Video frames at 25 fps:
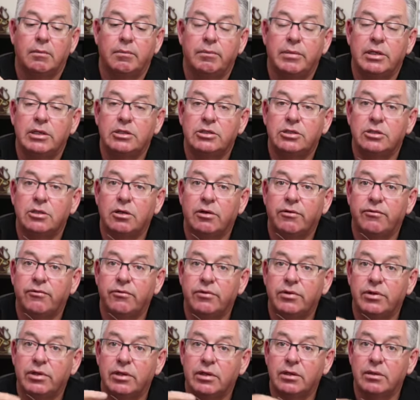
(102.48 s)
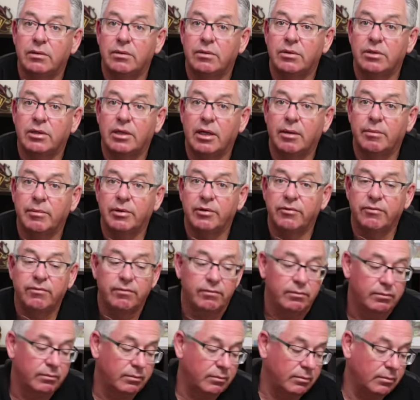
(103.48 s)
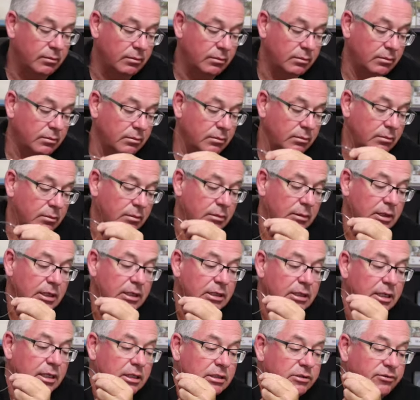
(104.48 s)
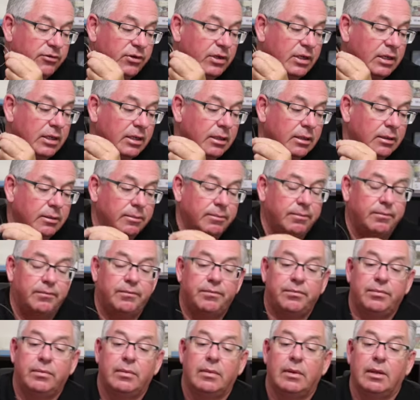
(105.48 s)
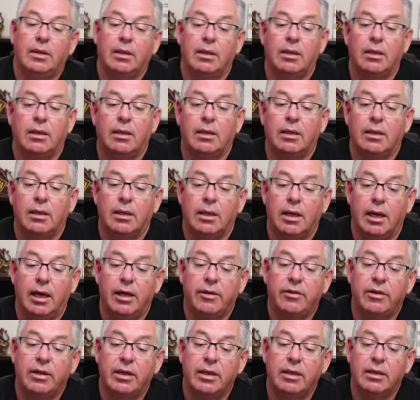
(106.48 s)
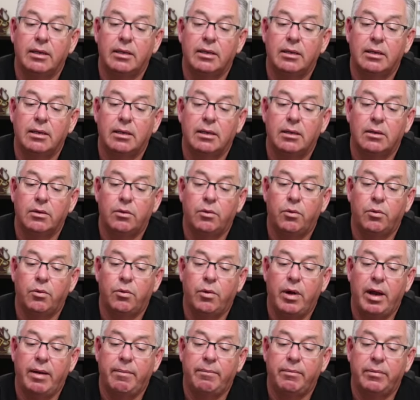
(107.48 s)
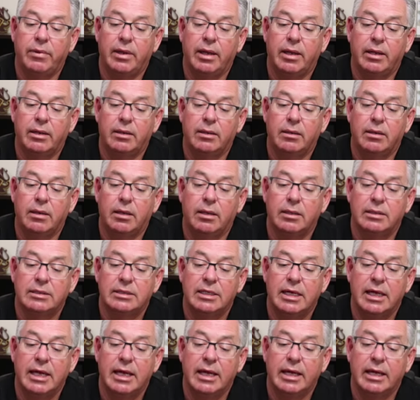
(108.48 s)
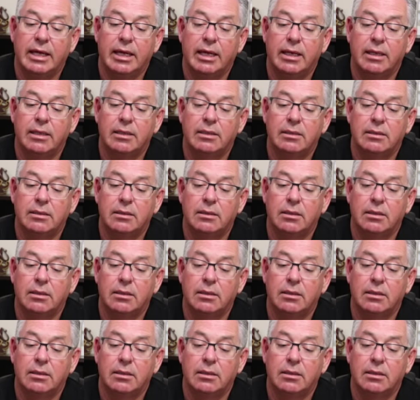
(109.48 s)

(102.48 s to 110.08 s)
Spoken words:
pinch it off with your thumb and index finger, and then wrap that tag end